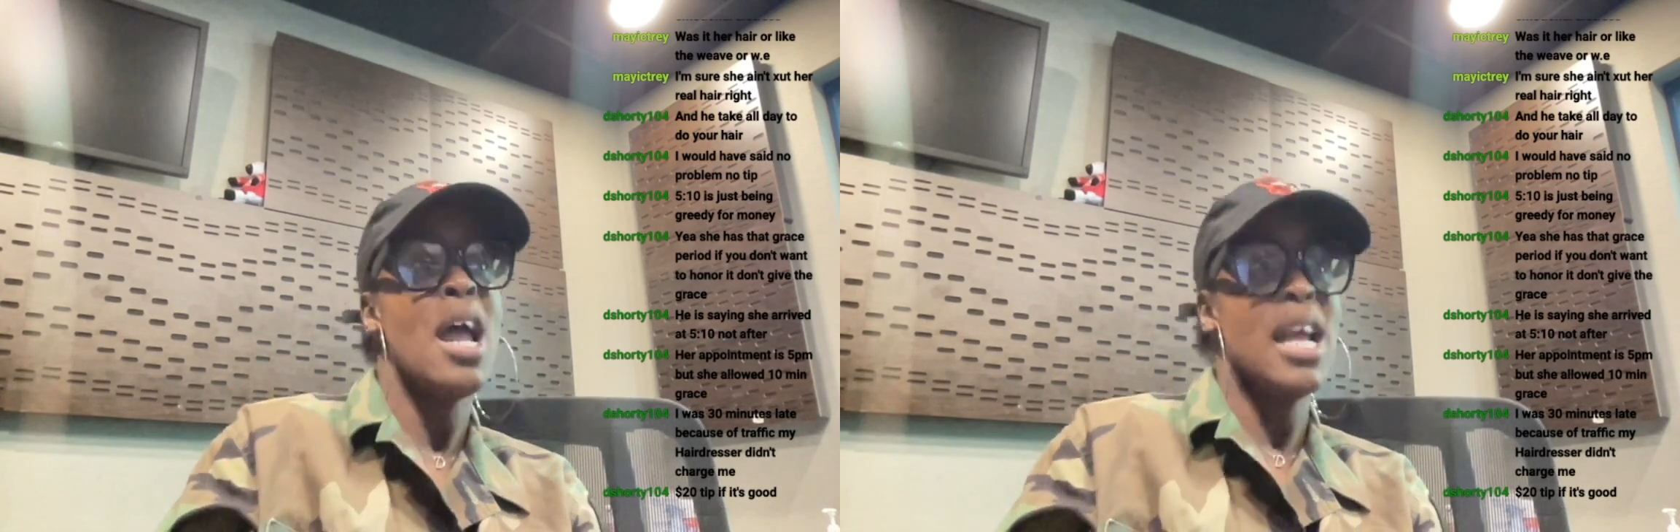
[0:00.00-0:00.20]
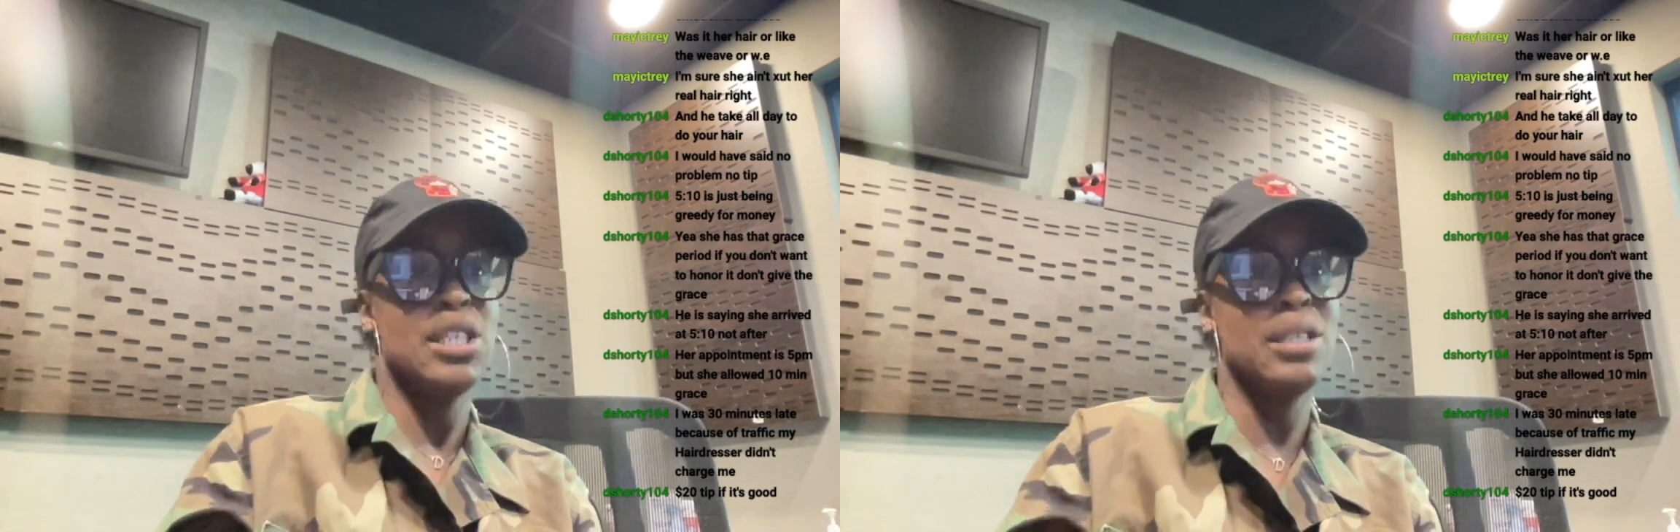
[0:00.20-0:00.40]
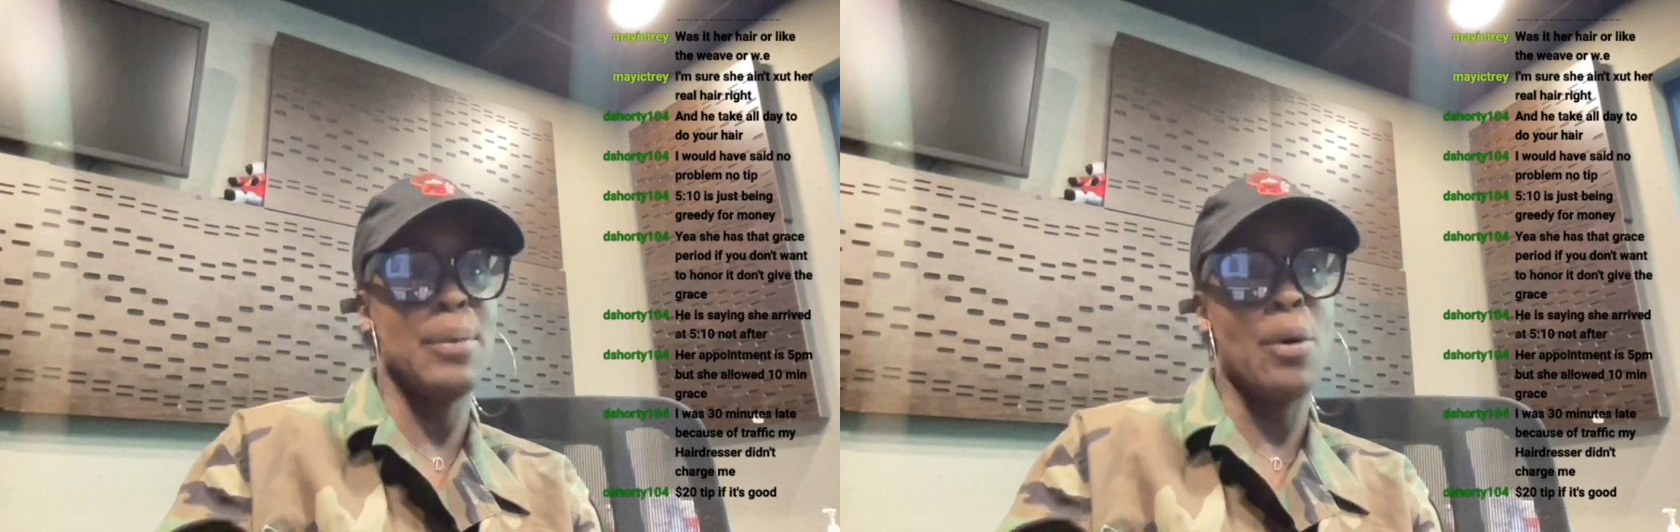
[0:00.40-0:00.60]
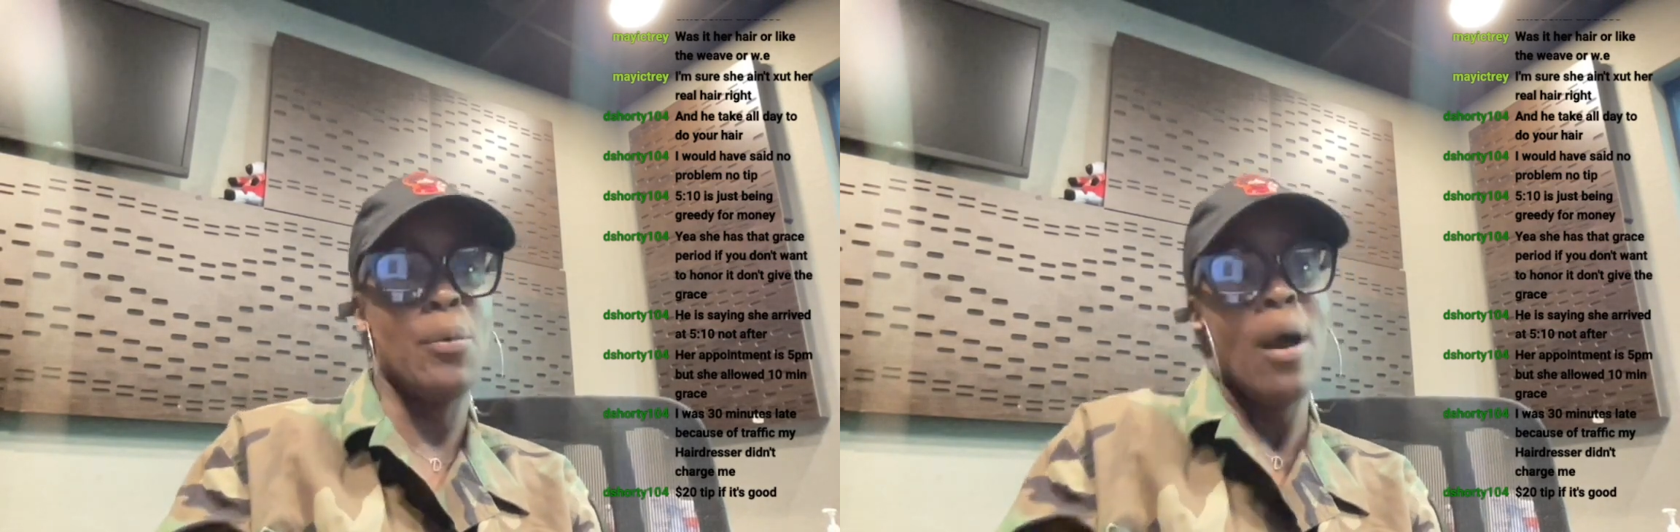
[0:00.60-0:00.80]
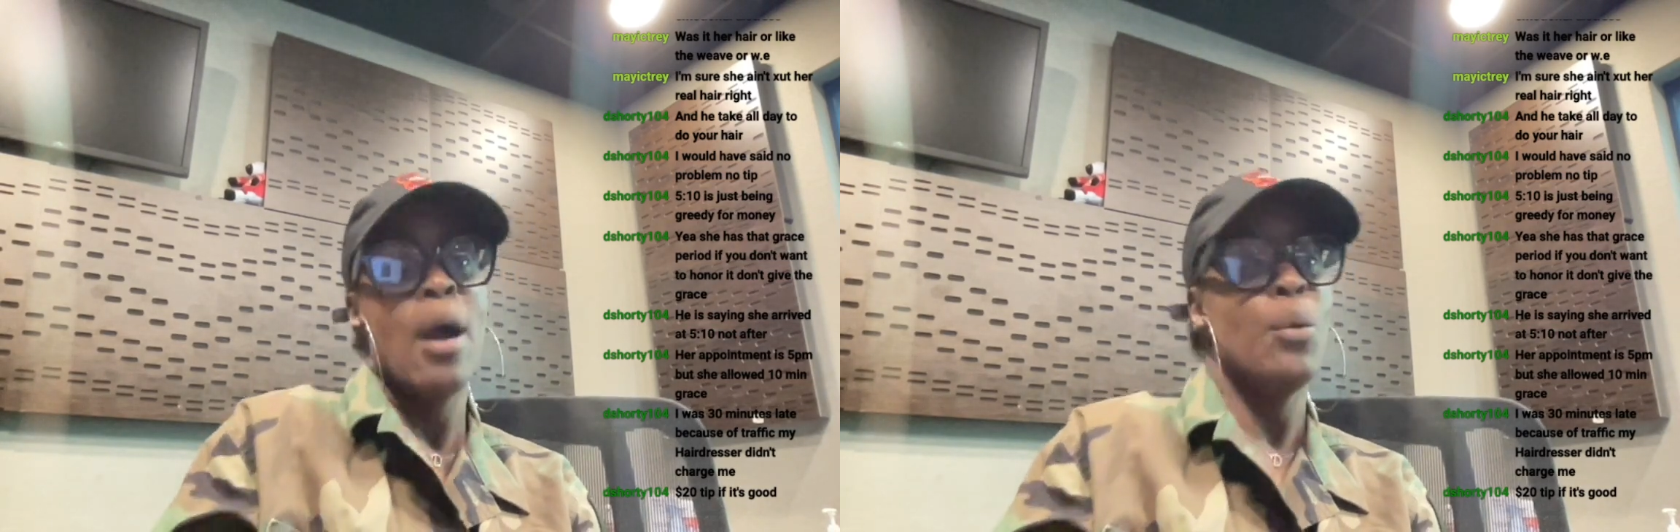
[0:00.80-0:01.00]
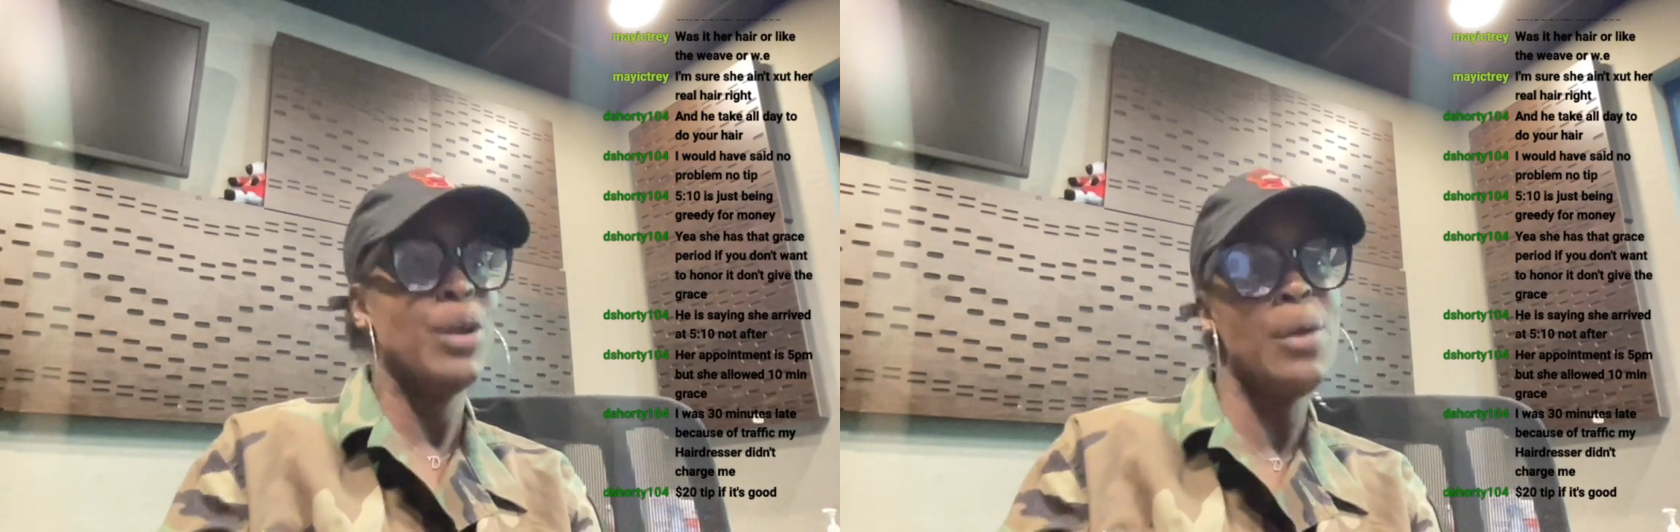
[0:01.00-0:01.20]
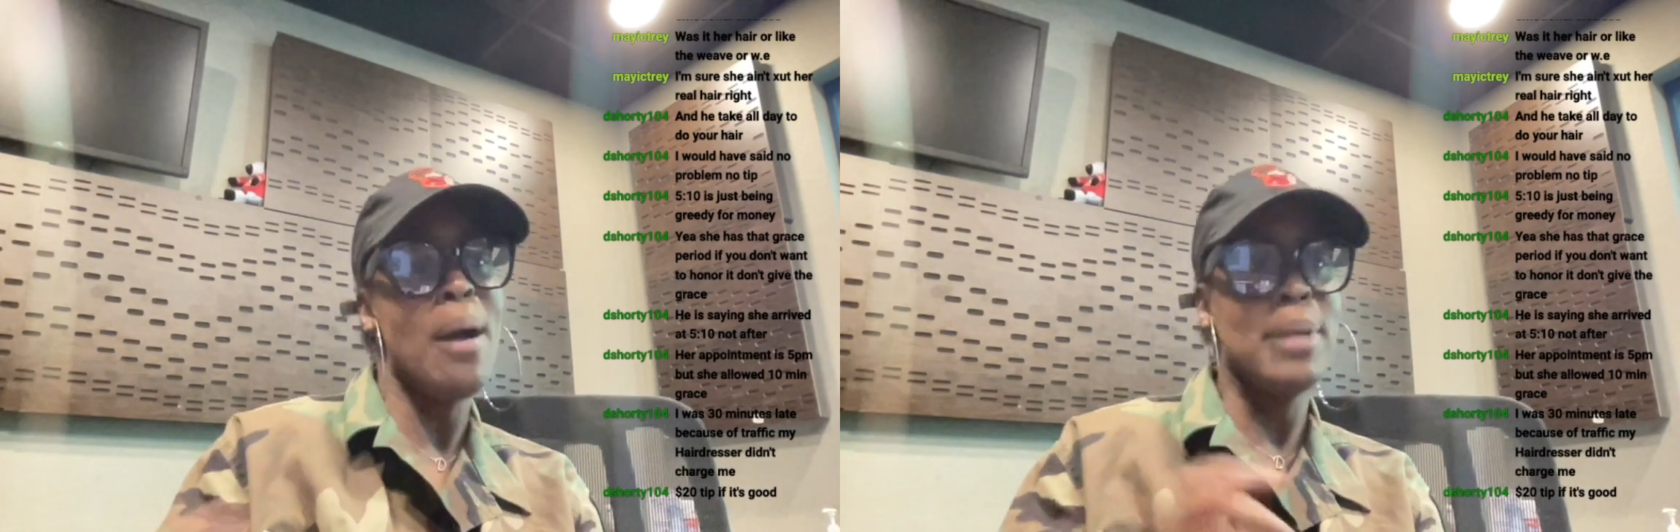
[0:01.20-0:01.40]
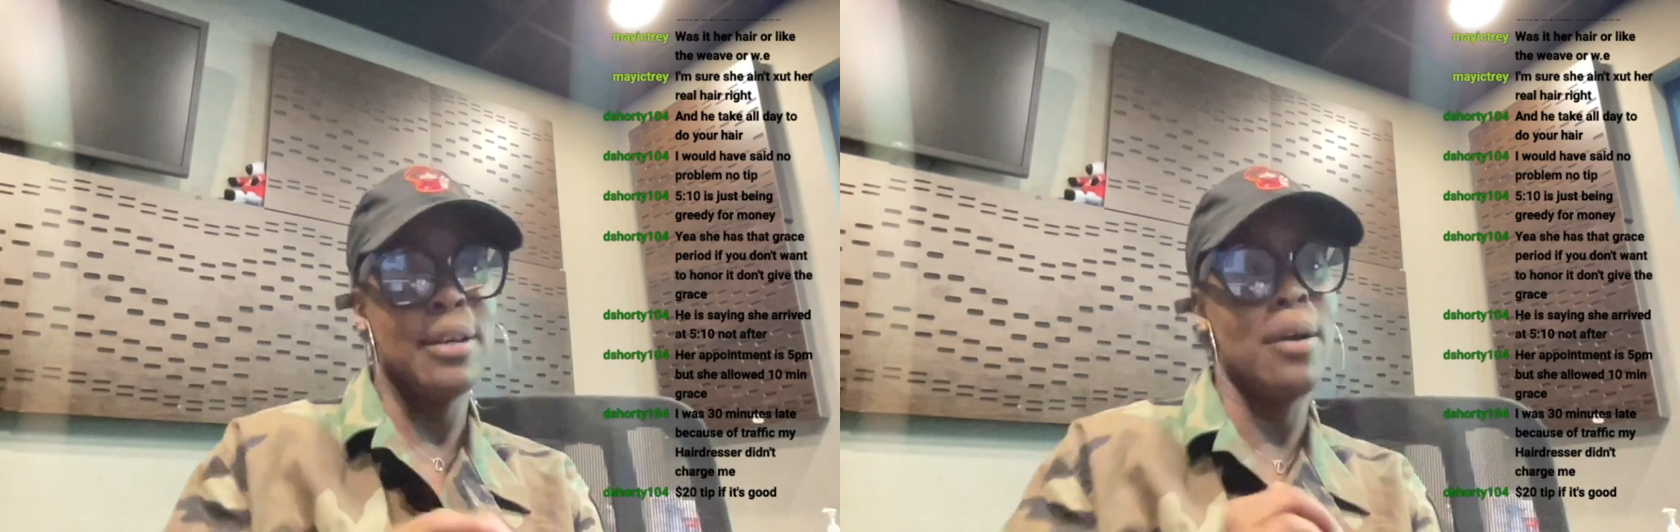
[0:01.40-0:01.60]
And she's like, well, what do you
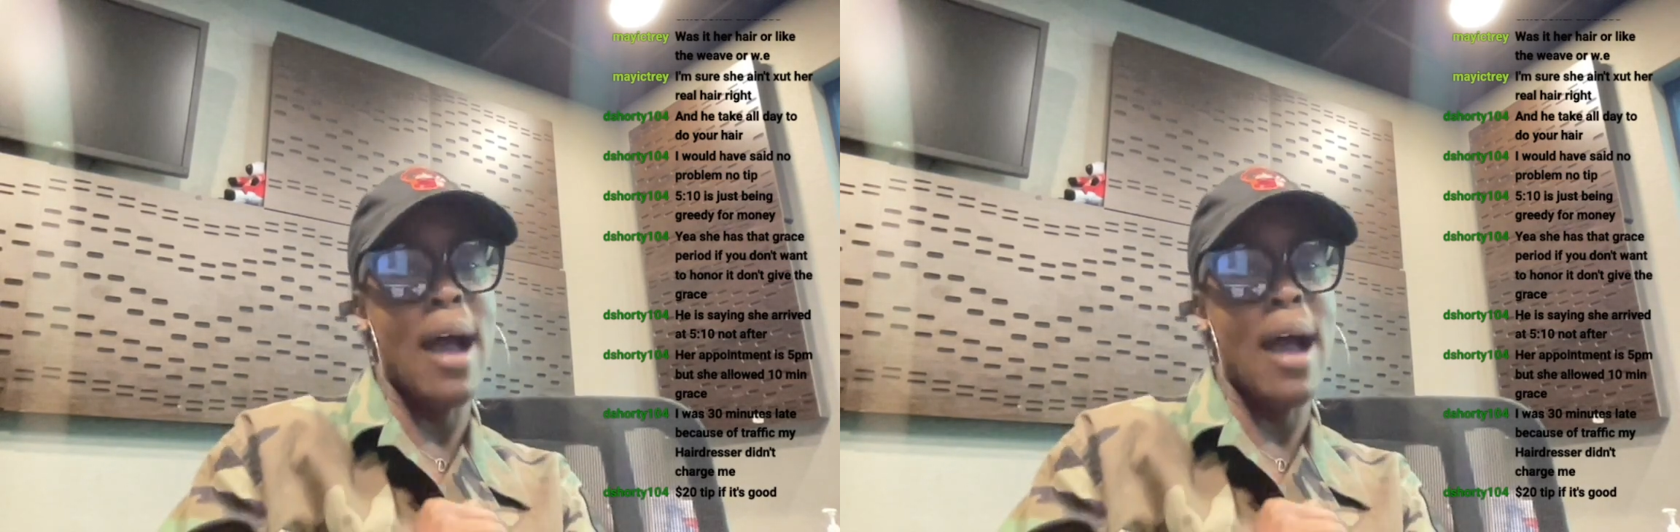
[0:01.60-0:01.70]
want me to do?